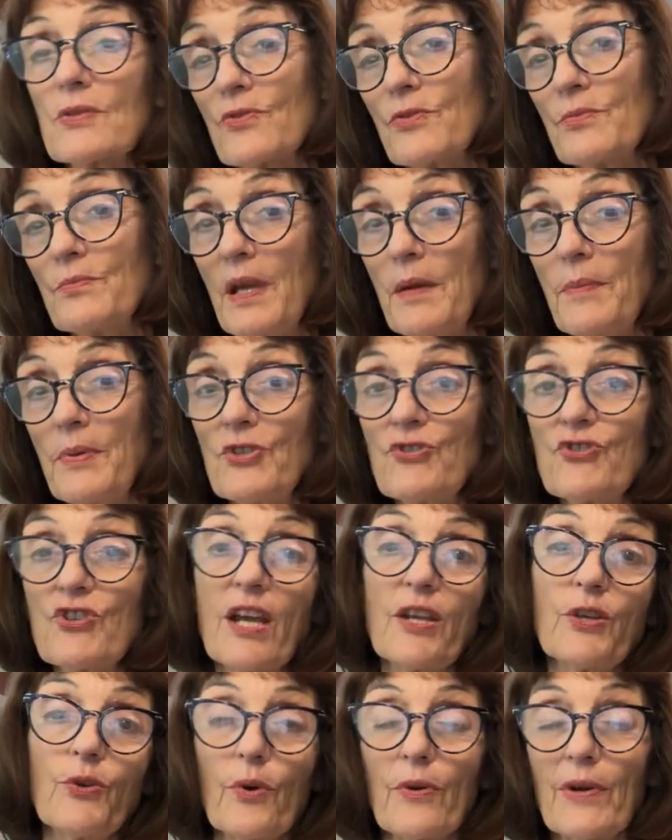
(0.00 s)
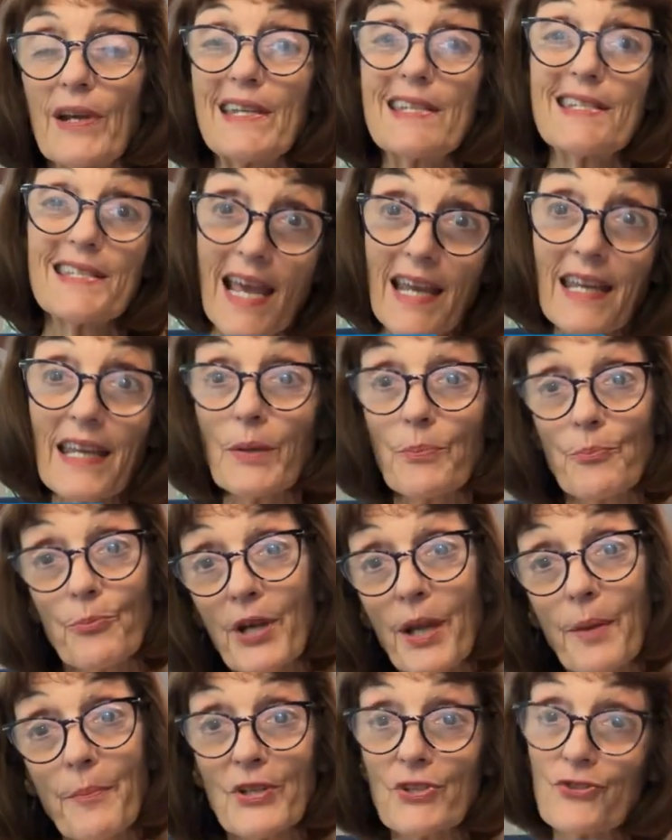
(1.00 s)
or maybe January 2nd,
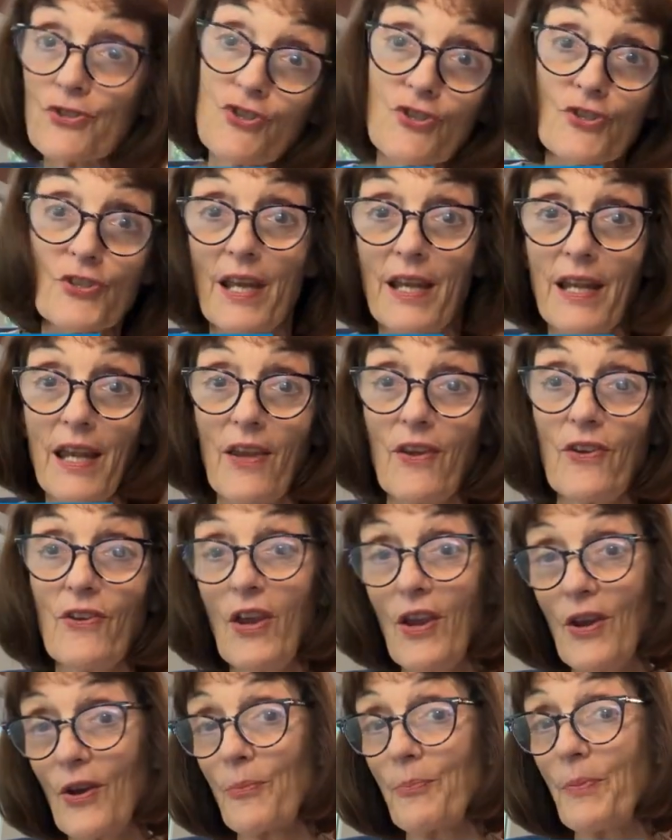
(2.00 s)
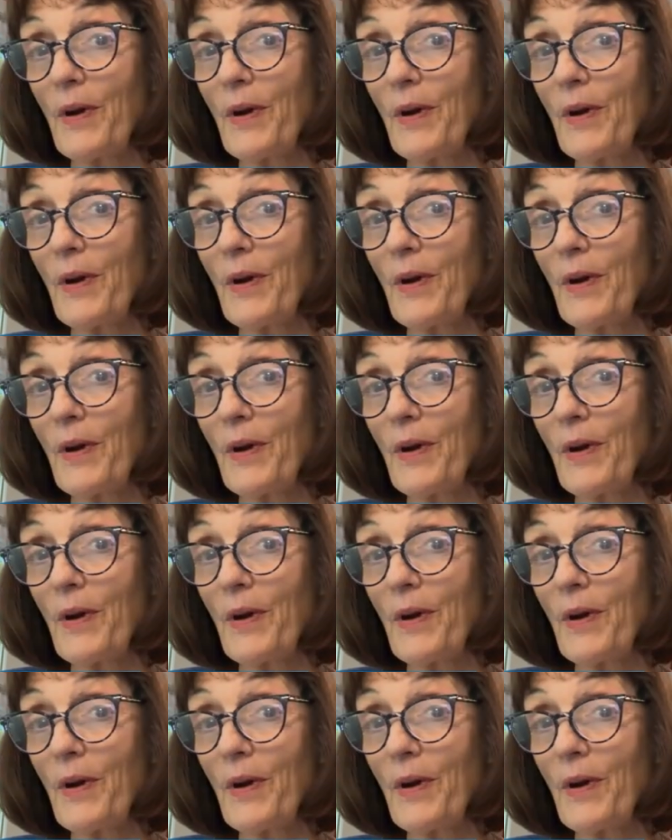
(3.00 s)
pretty much any year.